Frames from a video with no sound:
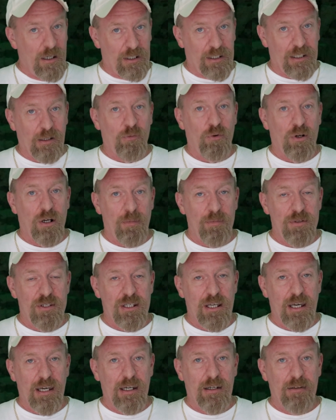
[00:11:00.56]
Get what I'm
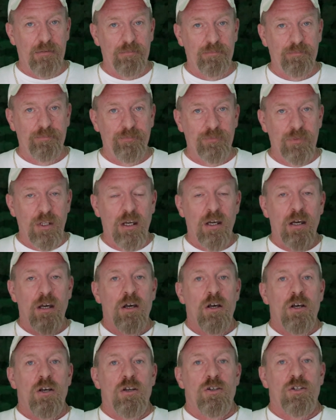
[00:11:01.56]
saying?
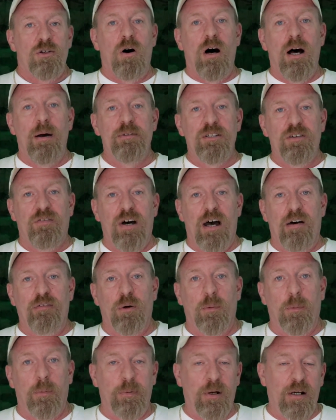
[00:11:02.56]
So I'm
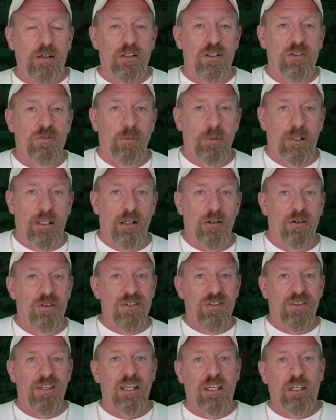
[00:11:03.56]
Survival Preparedness for
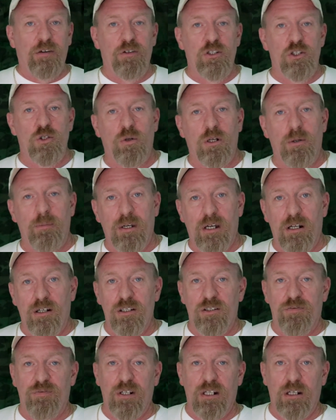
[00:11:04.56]
Beginners. Thank you for joining me on
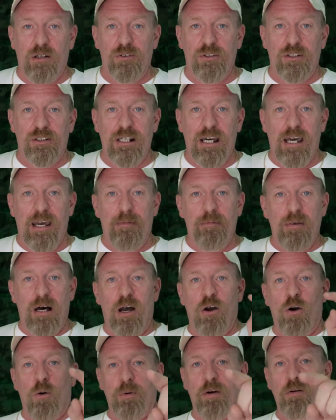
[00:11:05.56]
this video today.
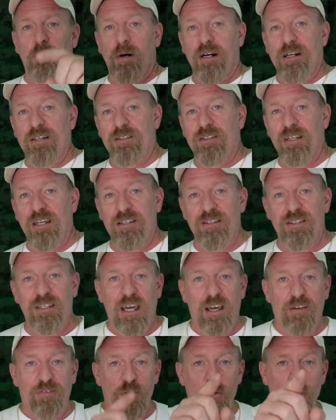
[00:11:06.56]
I hope everybody stays
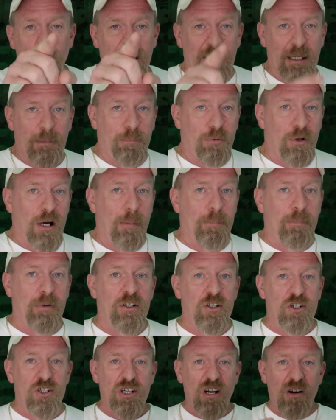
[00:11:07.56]
safe. You keep
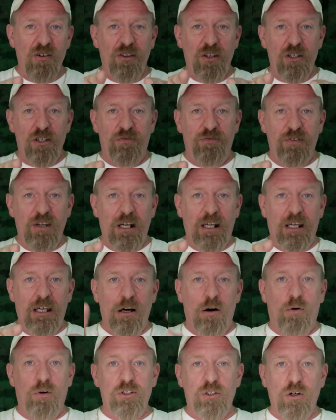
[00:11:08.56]
prepping. Share this
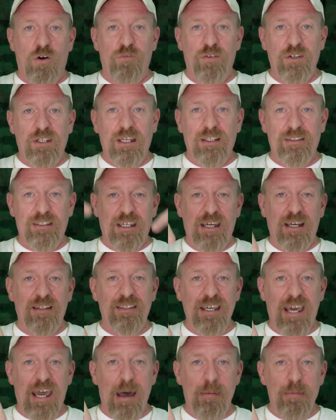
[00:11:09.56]
video. And don't forget to hit
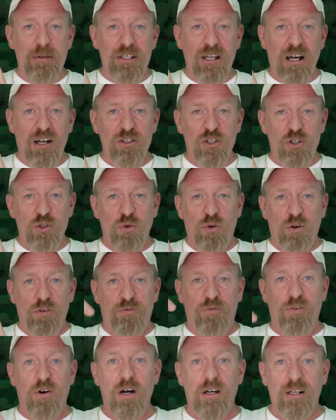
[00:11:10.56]
the Amazon
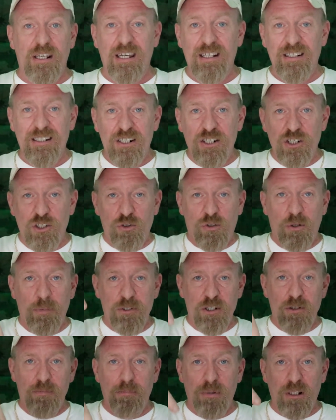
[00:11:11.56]
storefront in the
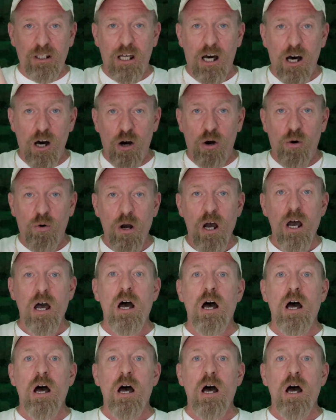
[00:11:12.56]
description below.